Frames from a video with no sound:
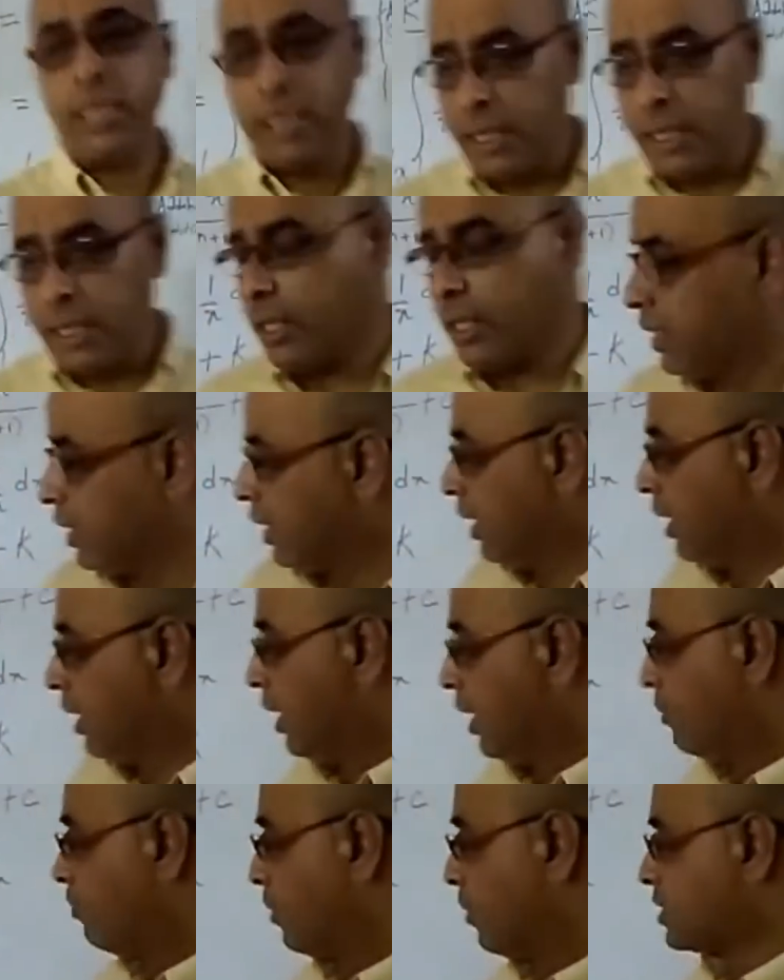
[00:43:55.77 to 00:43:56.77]
e.
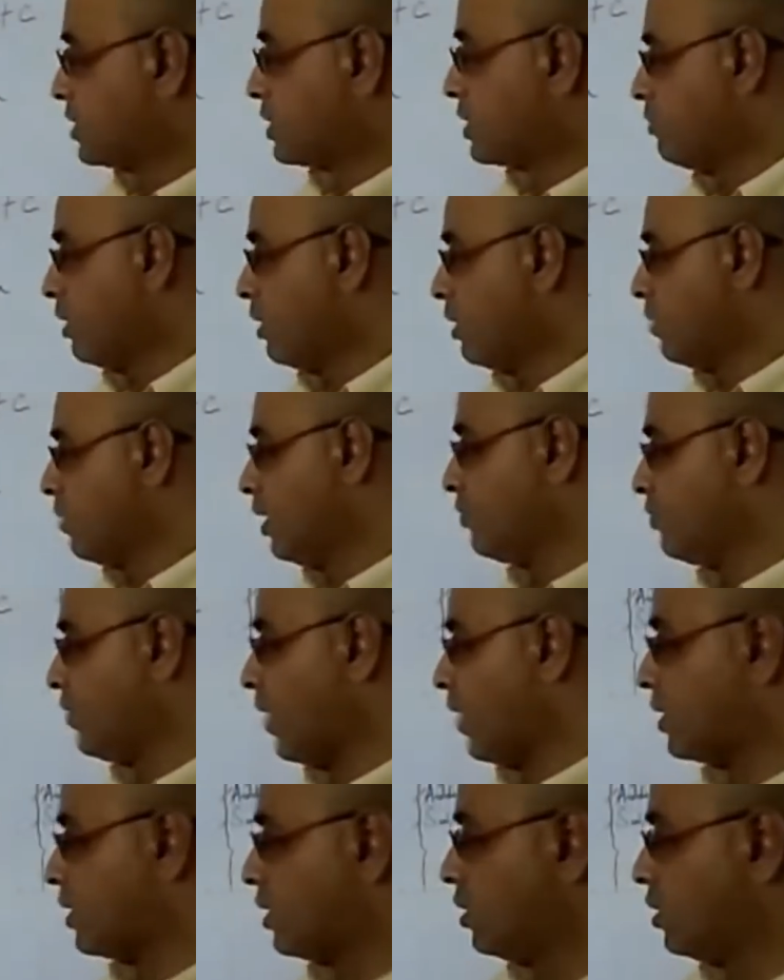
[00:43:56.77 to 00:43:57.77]
Please remember
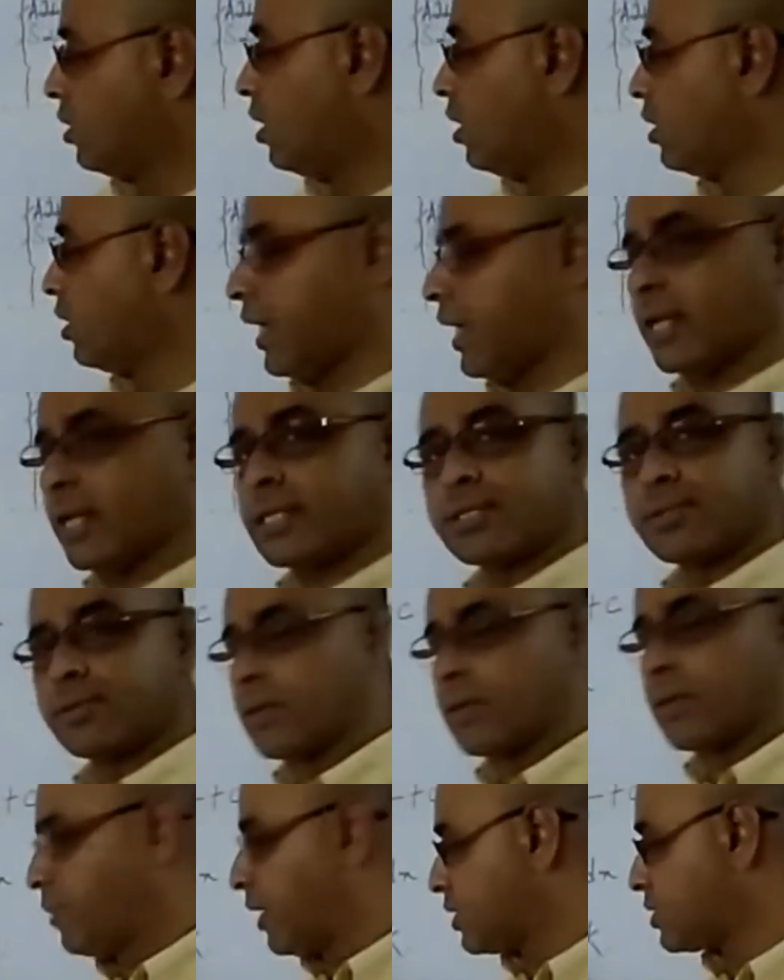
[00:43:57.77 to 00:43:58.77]
that log x to
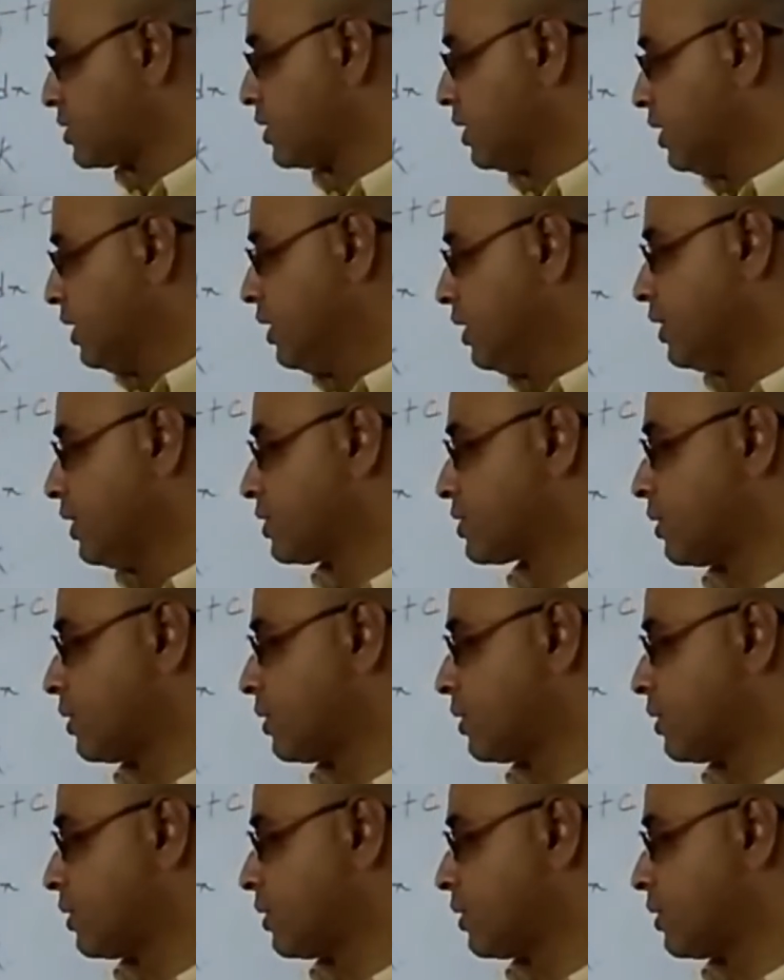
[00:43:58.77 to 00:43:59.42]
the base e is